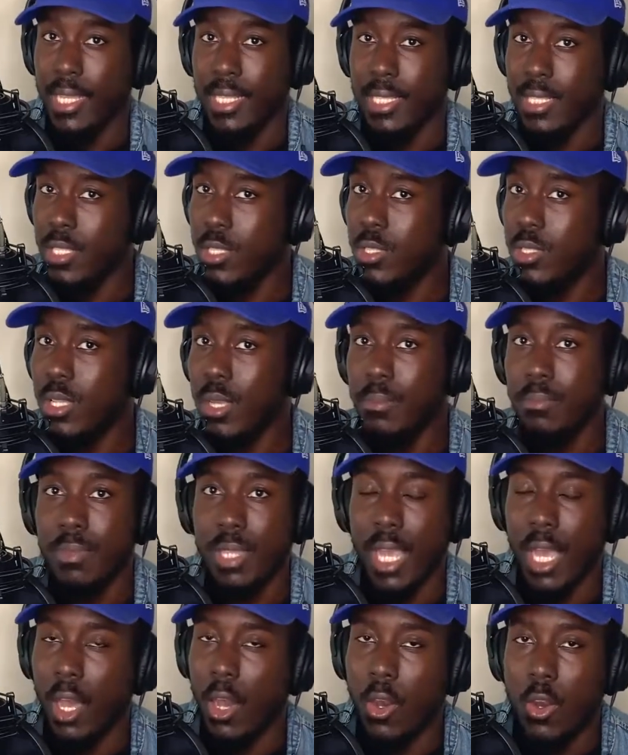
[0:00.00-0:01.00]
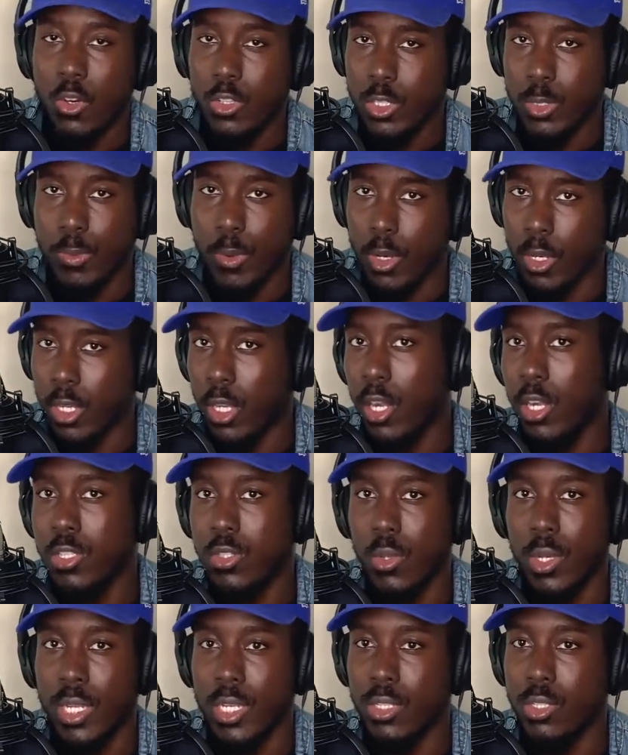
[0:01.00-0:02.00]
This is something that all small guards
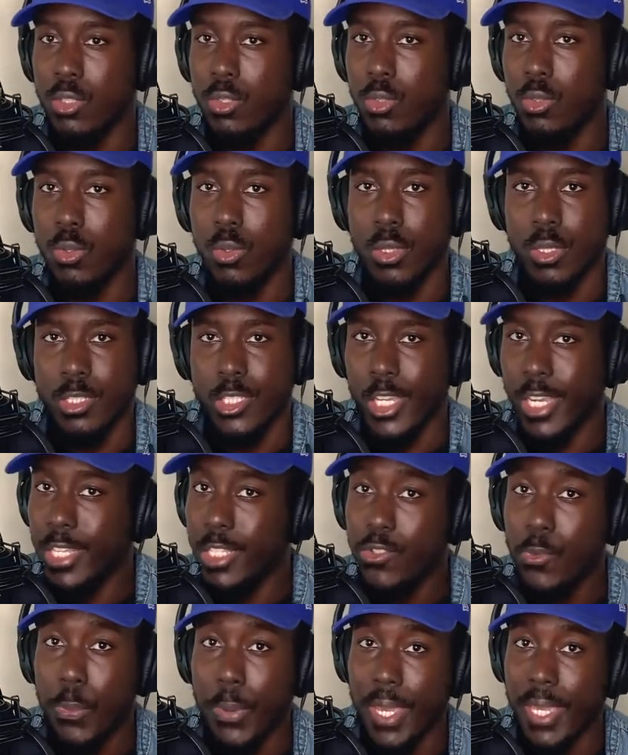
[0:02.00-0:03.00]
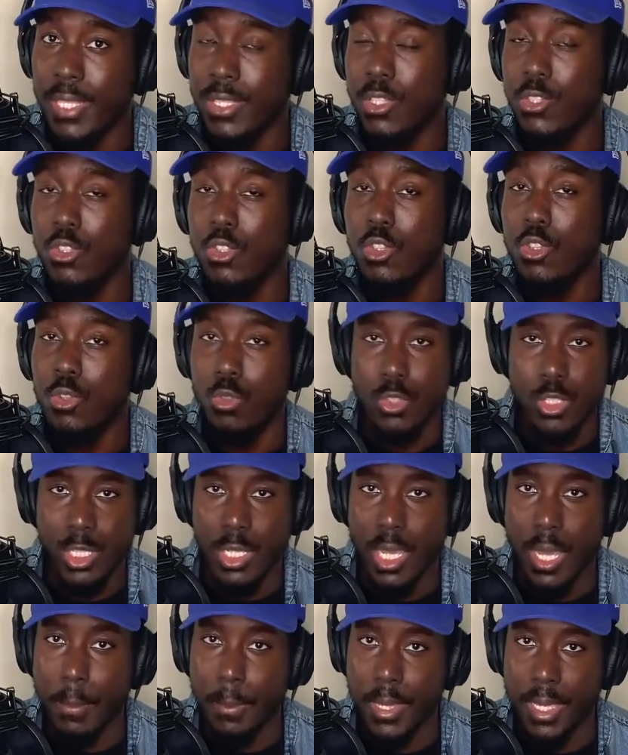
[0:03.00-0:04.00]
know how to do. Change of pace is huge in
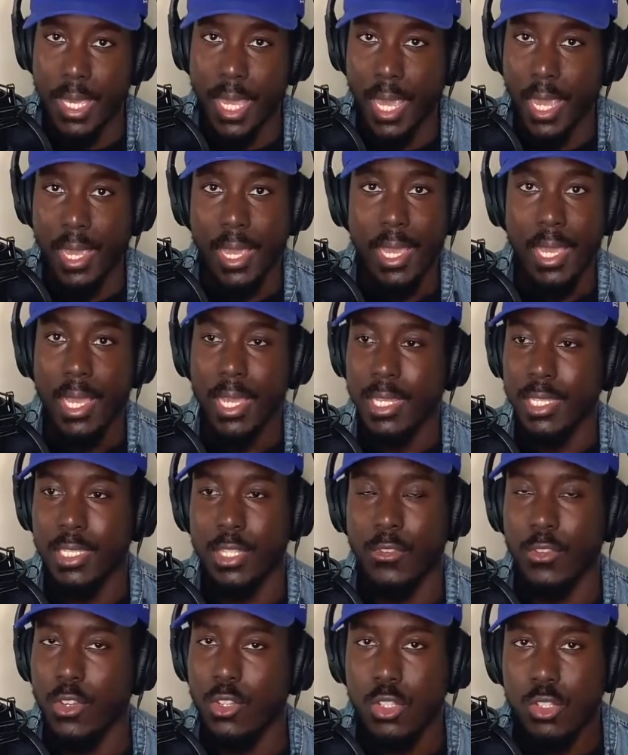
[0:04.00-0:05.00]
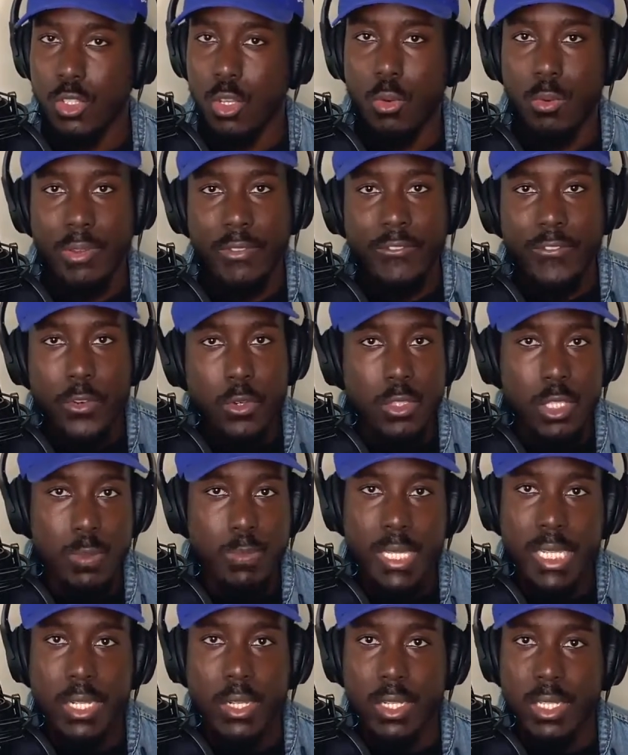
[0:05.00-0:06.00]
the NBA, because if you're just going full
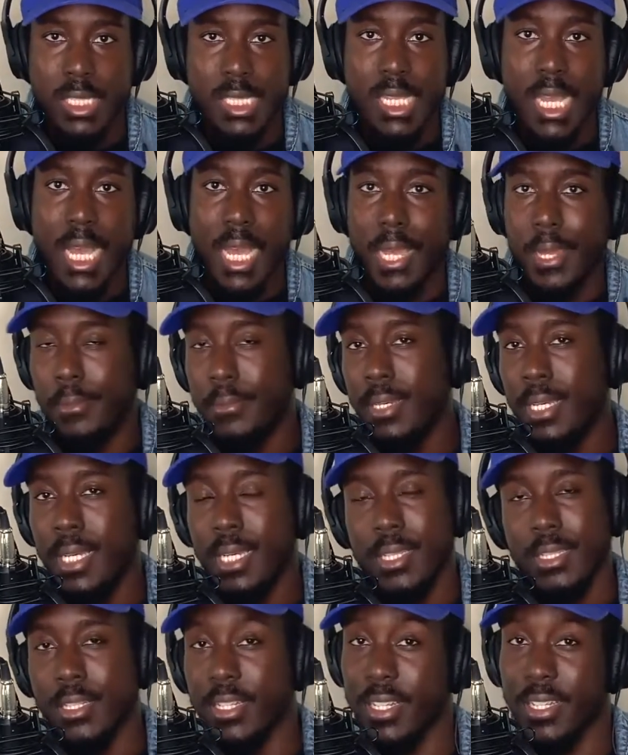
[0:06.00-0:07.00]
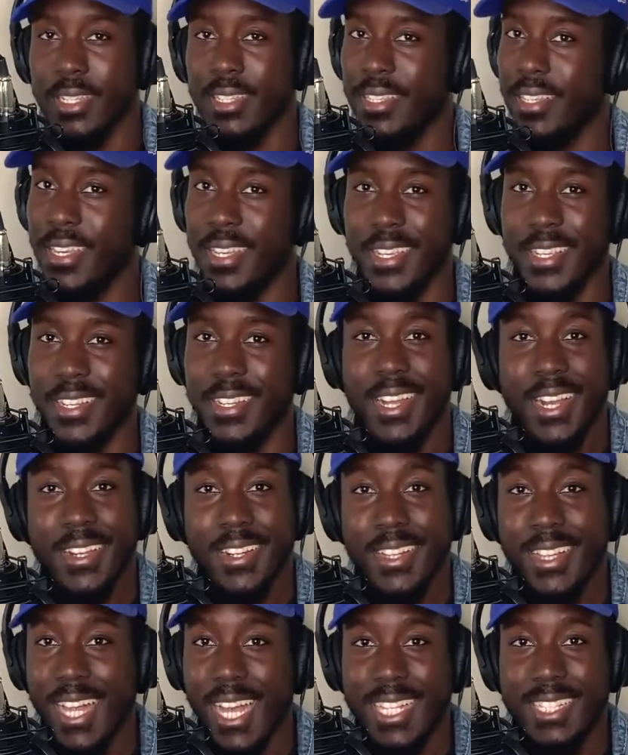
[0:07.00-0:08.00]
speed all the time, look, you're not going
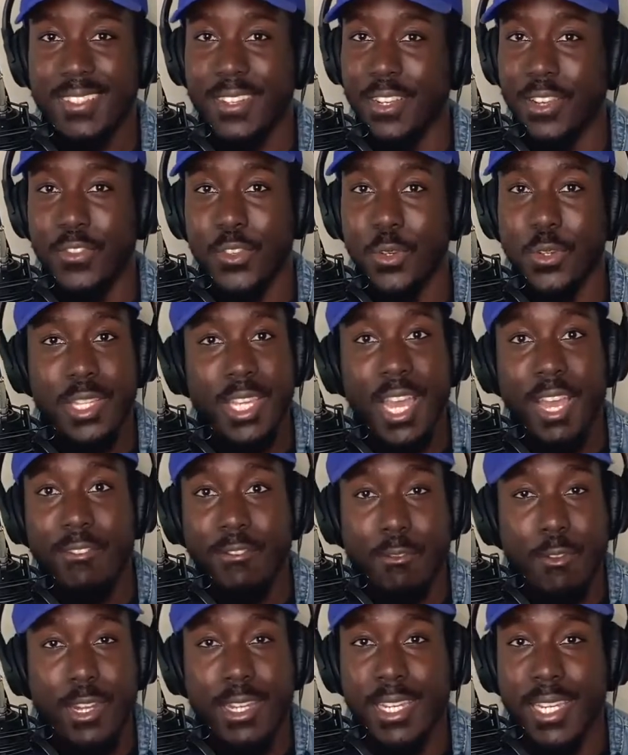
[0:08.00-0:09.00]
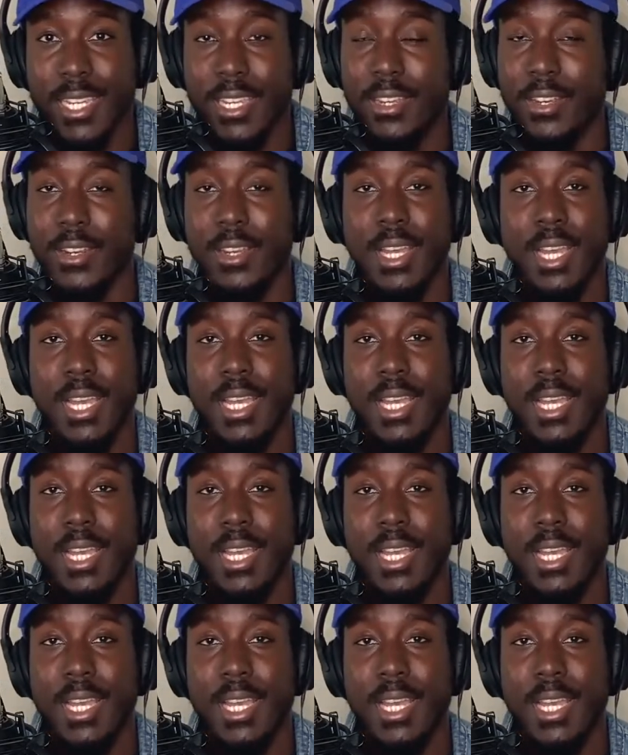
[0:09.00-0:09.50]
to last long if you only have one gear.